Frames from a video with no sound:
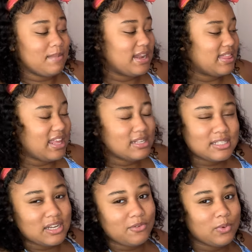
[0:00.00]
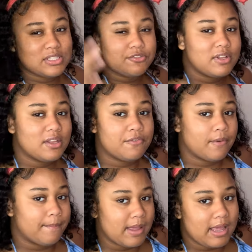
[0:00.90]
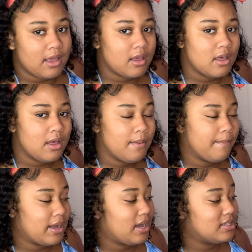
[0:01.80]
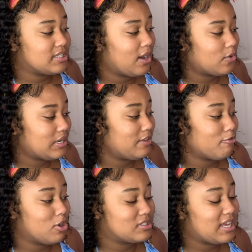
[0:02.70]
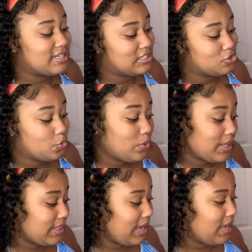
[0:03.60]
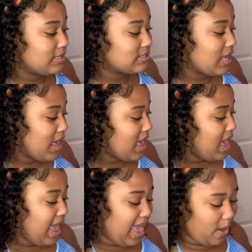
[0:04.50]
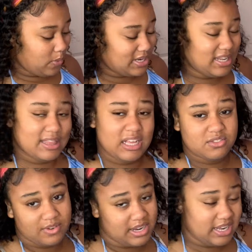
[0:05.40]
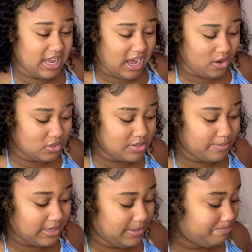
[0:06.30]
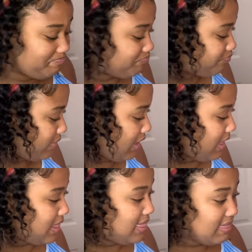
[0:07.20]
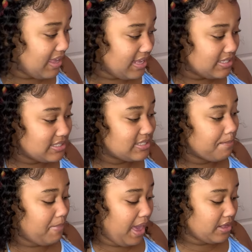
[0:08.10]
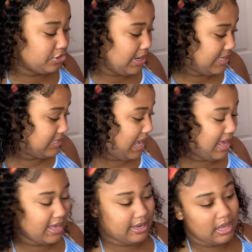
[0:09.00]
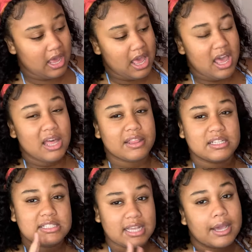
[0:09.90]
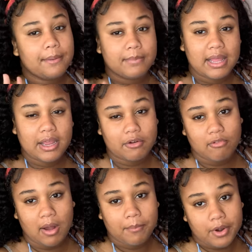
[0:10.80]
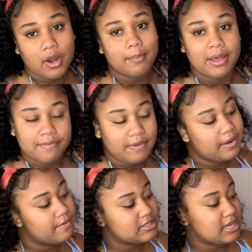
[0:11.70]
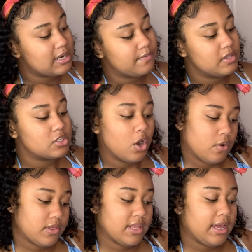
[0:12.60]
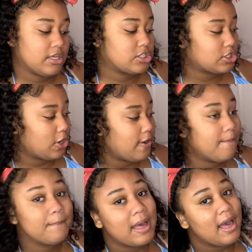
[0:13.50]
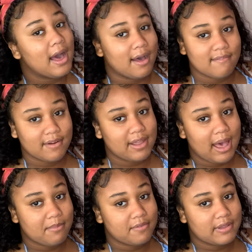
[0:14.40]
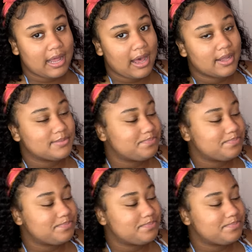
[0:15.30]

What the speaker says: of the things in it wasn't really for me because I ordered the wrong size in two of the things and one of the things for in the house. But this, the pink dress and the second black romper are my favorites out of this whole thing. So I'm very happy for that.